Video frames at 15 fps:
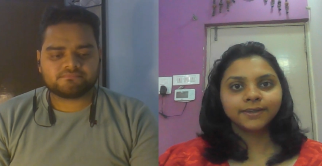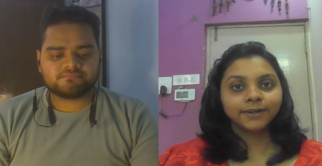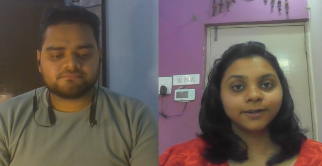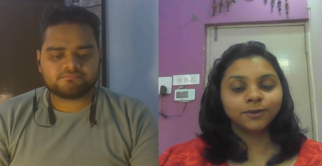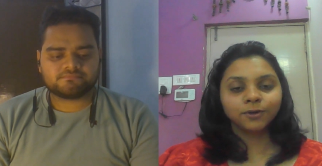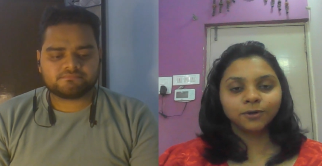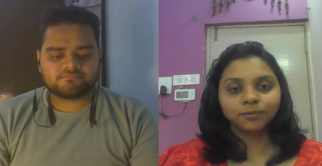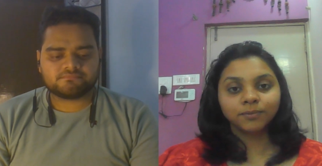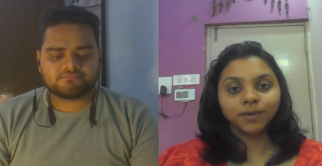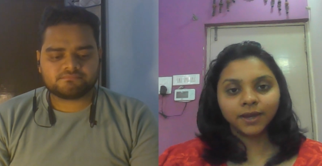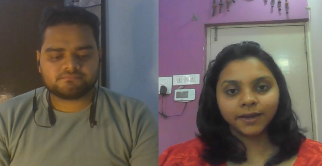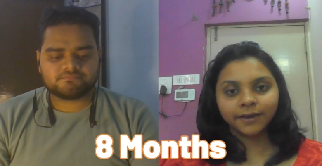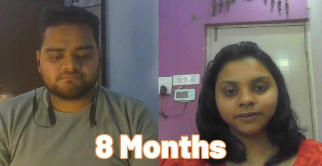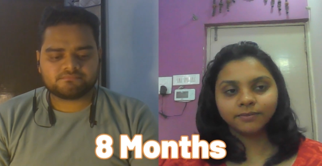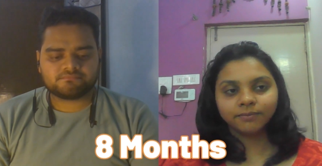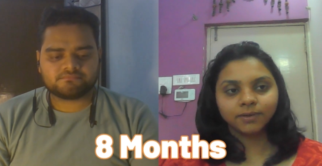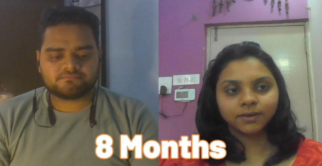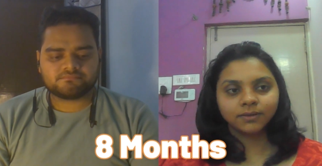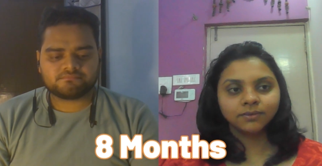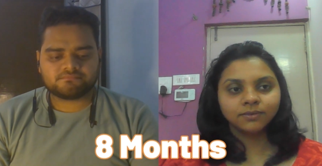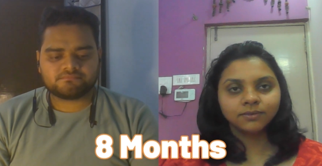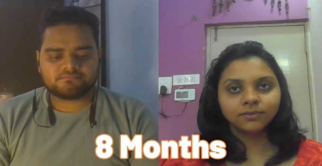Speaker 1: it took me eight
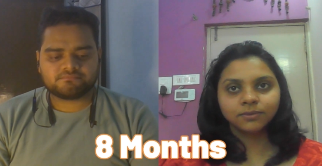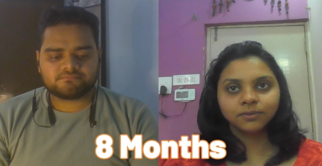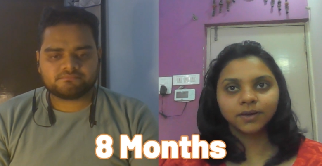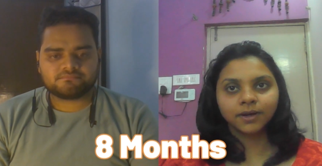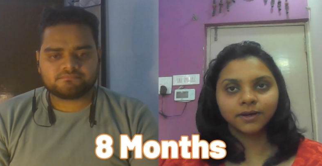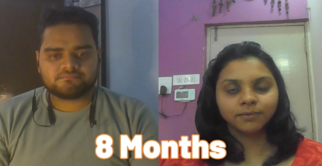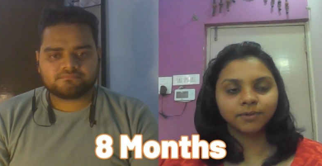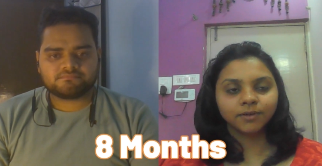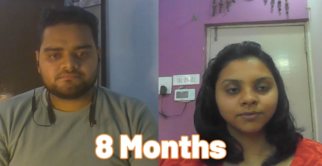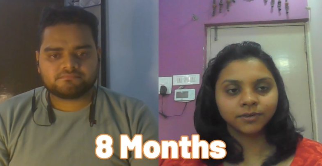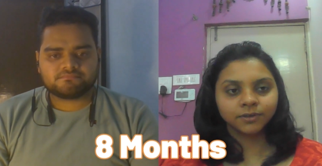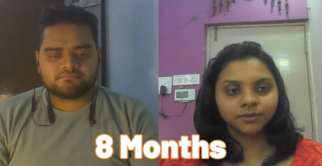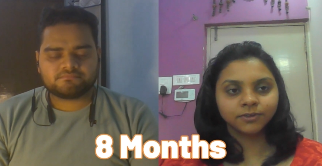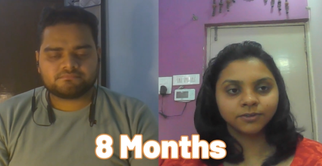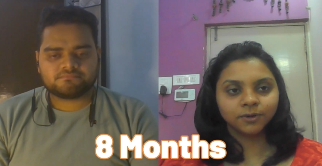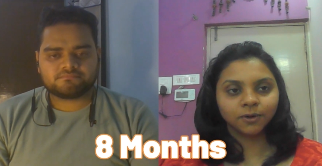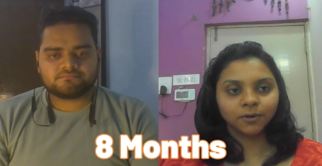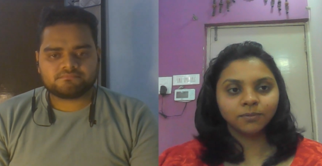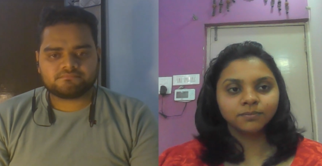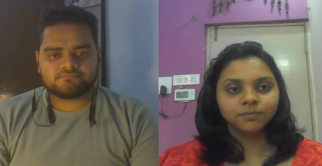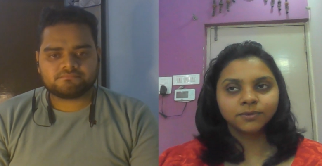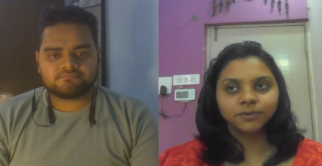months to get my first
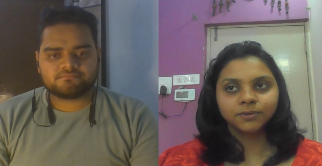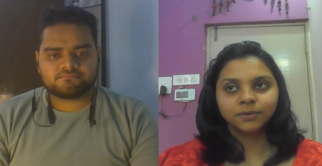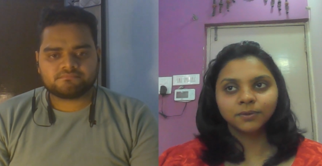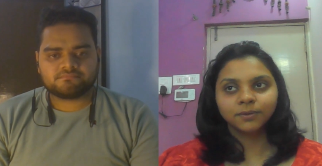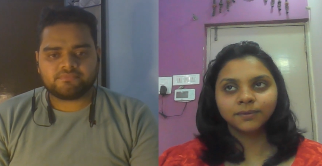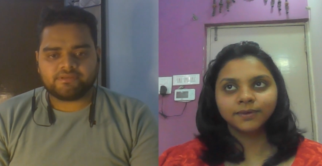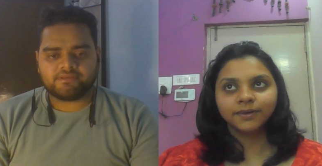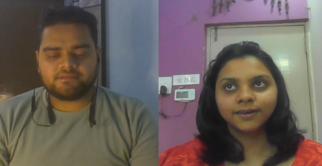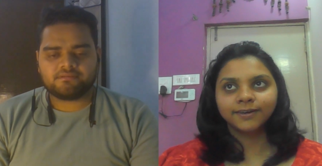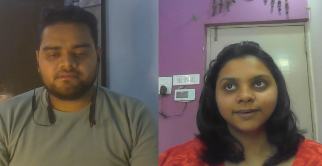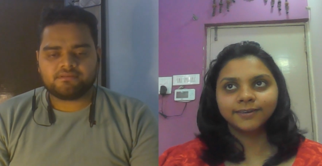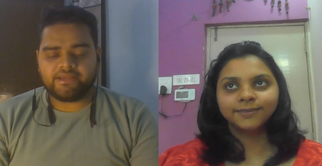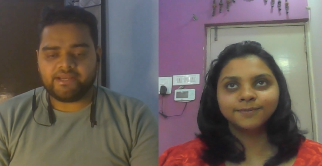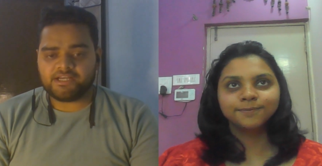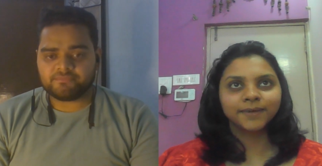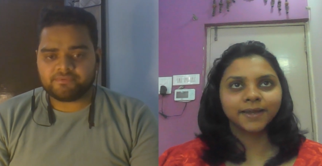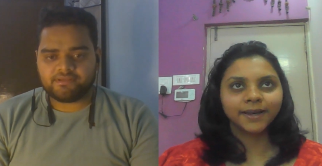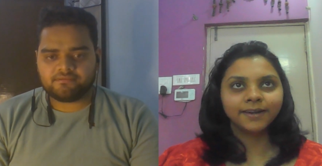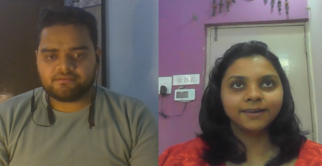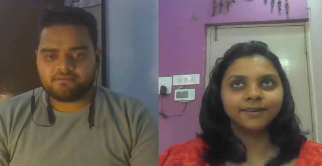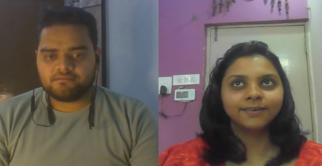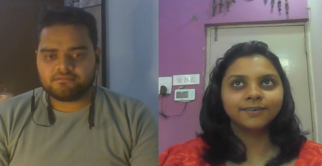job. So
Speaker 2: uh, eight?
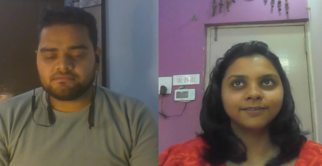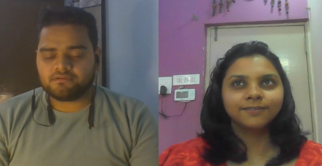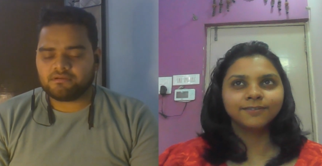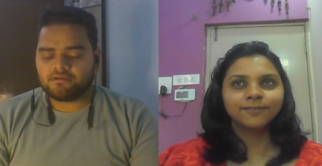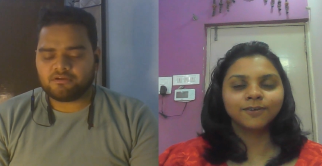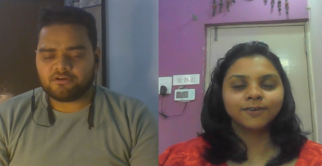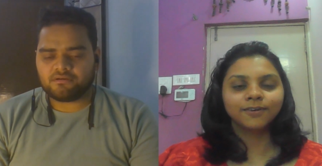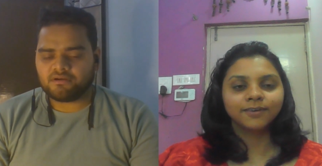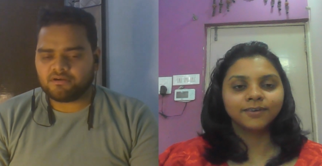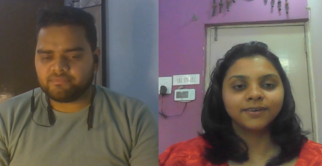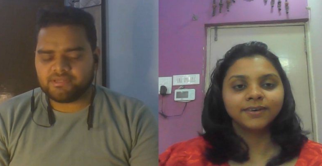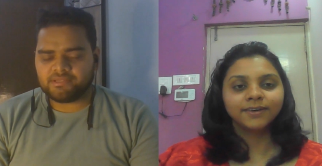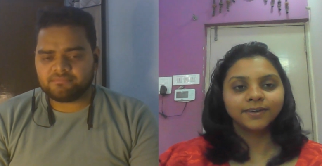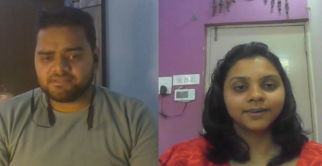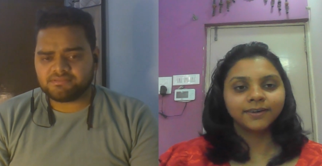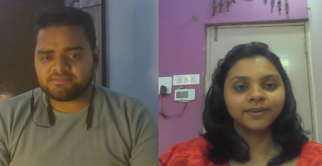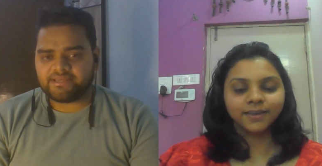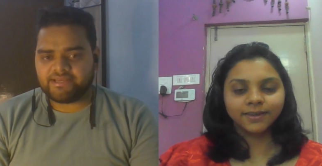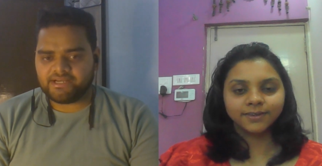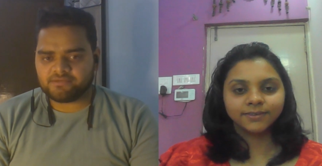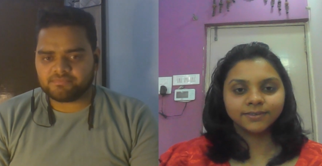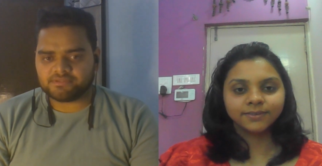Uh, how many months?
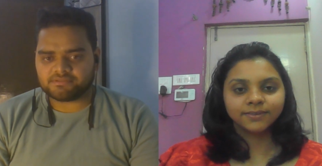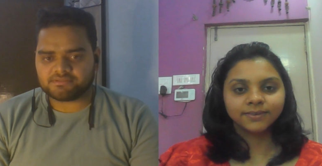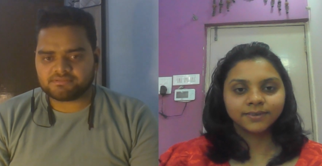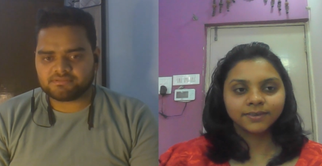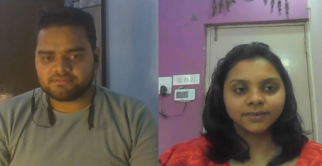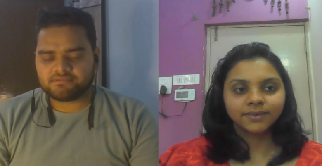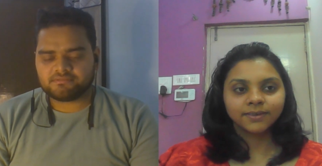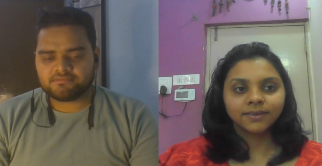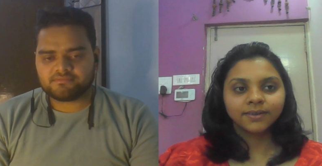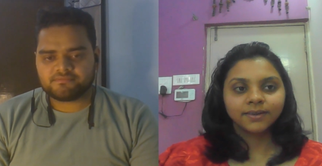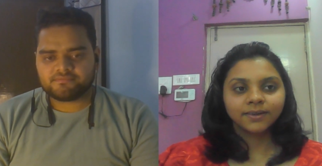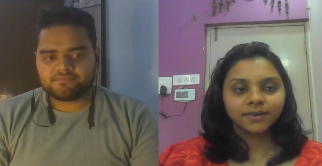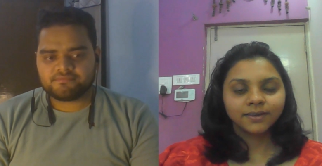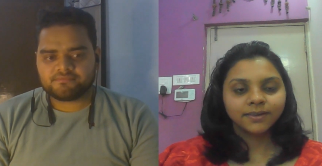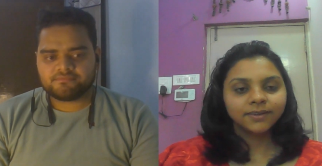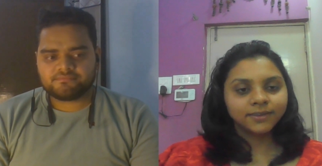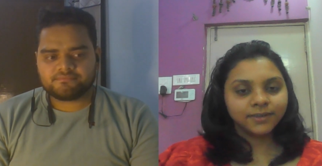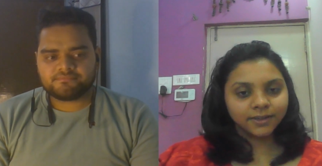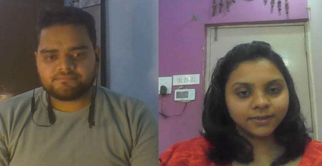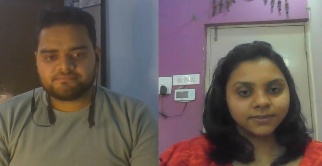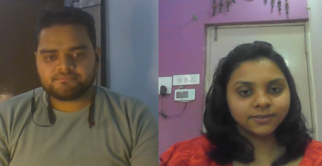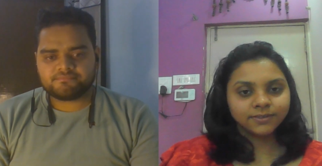Eight months?
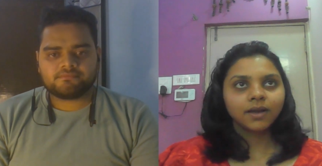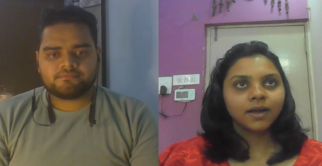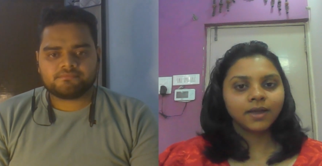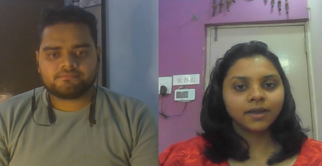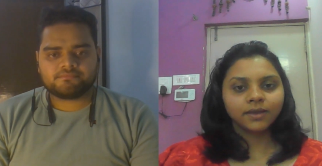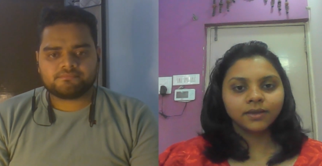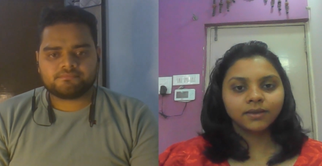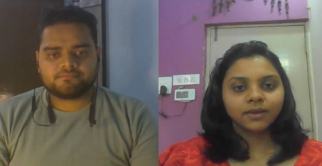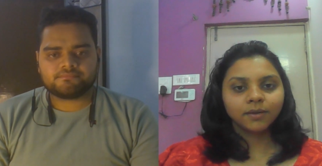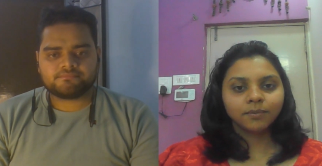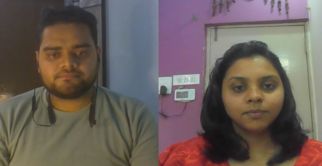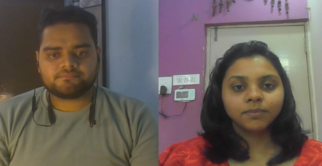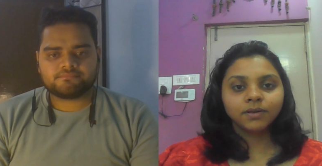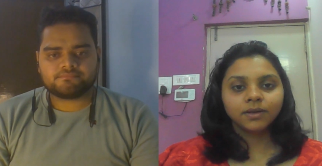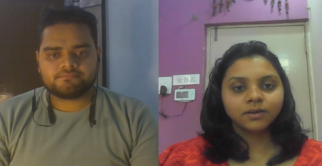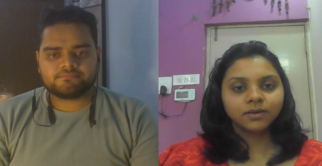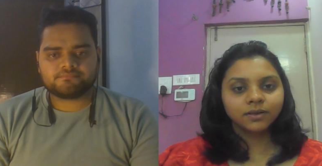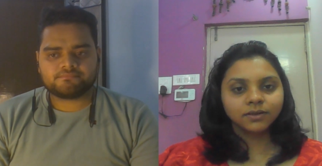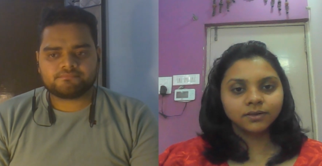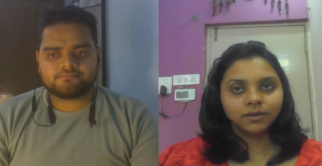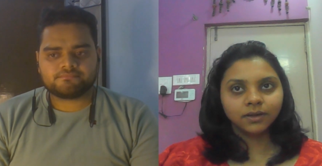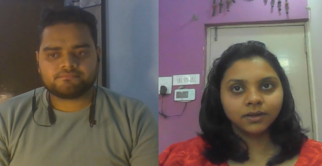
Speaker 1: Yes. I kept
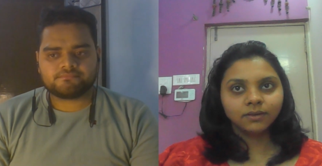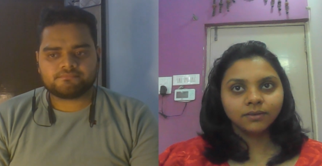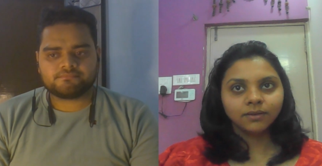learning,